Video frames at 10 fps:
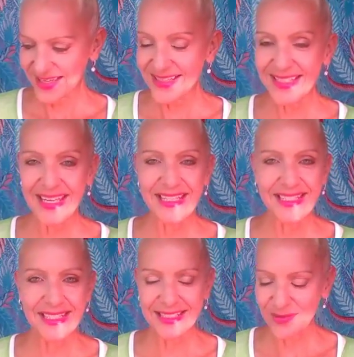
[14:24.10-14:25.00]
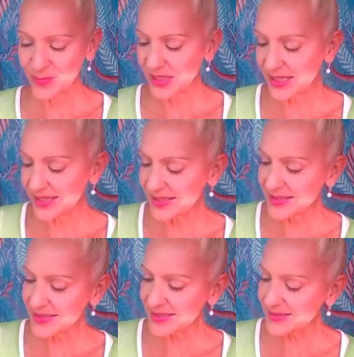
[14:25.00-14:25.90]
Under endings and
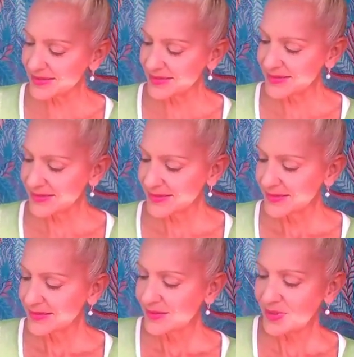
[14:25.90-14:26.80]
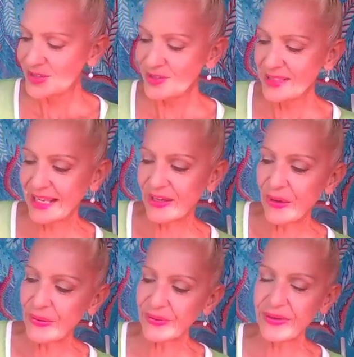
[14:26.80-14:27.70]
beginnings, when you let
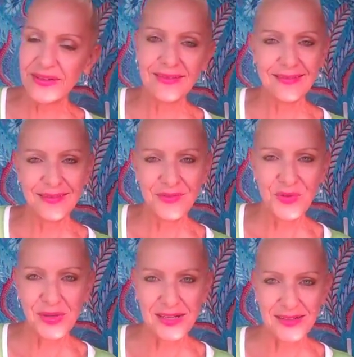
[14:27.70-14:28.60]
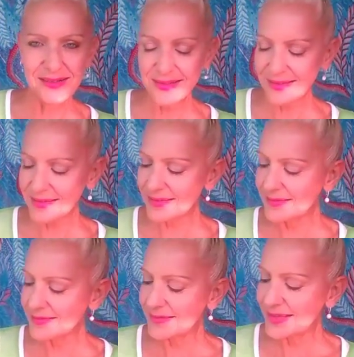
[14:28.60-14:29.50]
go of the past
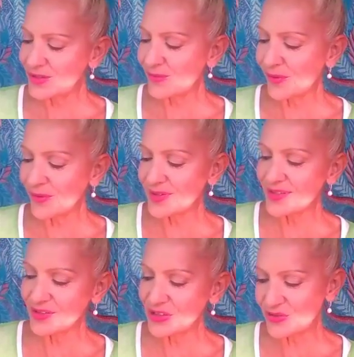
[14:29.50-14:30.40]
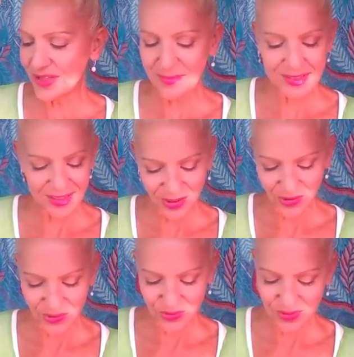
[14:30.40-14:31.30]
and you focus on your dreams and your
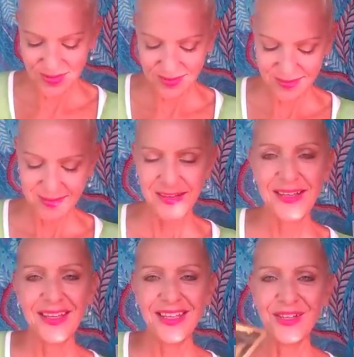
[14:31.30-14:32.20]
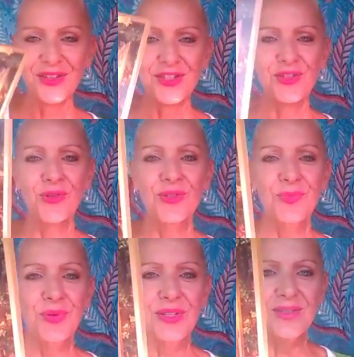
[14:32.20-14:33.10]
goals, you've got the door
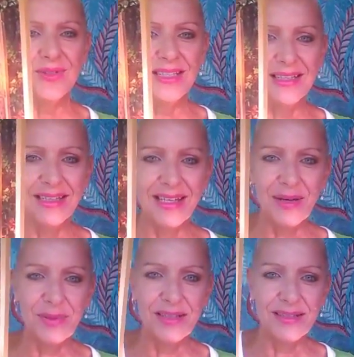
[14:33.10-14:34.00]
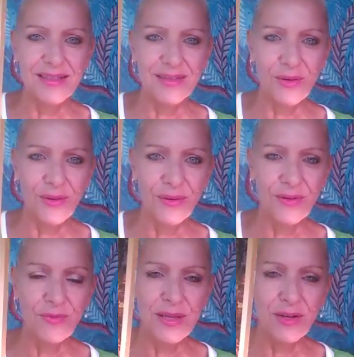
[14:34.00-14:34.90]
to personal healing and happiness. So
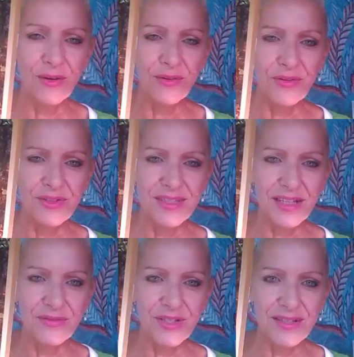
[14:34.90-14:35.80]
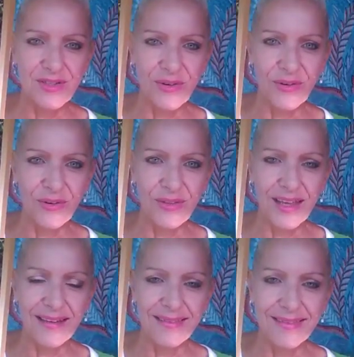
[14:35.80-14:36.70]
if you've been going through stuff, just know
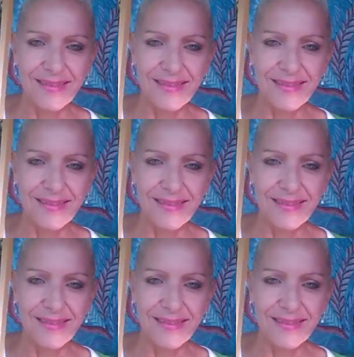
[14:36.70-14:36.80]
that